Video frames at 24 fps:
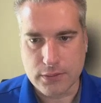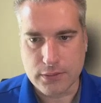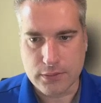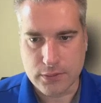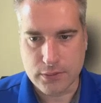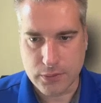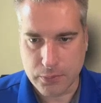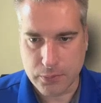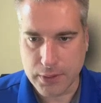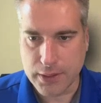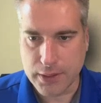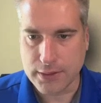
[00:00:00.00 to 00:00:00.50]

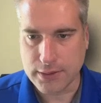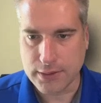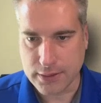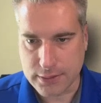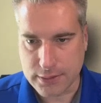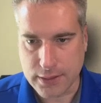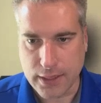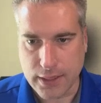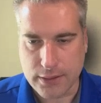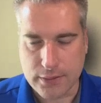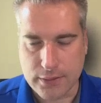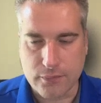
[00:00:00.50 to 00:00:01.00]
to be
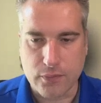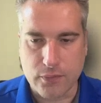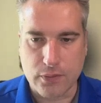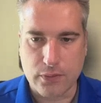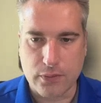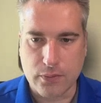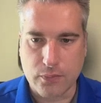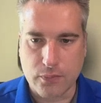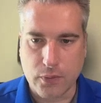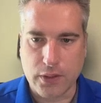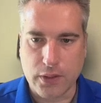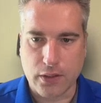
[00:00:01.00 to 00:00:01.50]

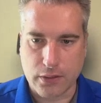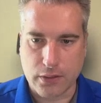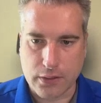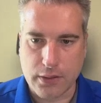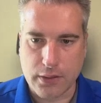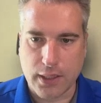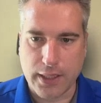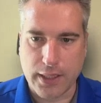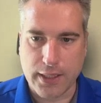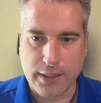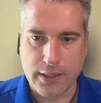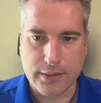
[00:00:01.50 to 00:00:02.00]
successful with our
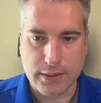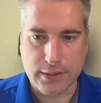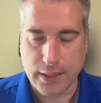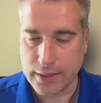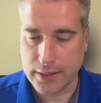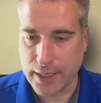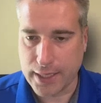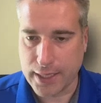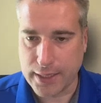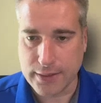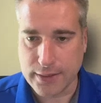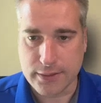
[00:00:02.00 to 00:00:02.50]
clients. And
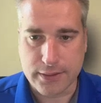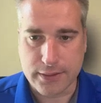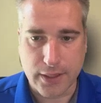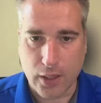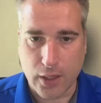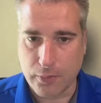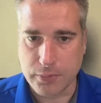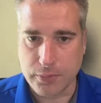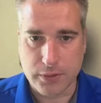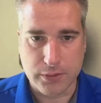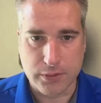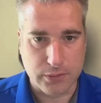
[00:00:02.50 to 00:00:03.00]
that has
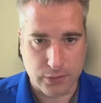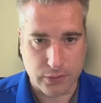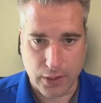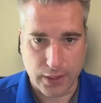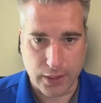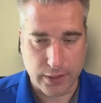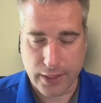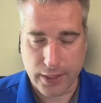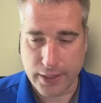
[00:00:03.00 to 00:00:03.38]
helped greatly.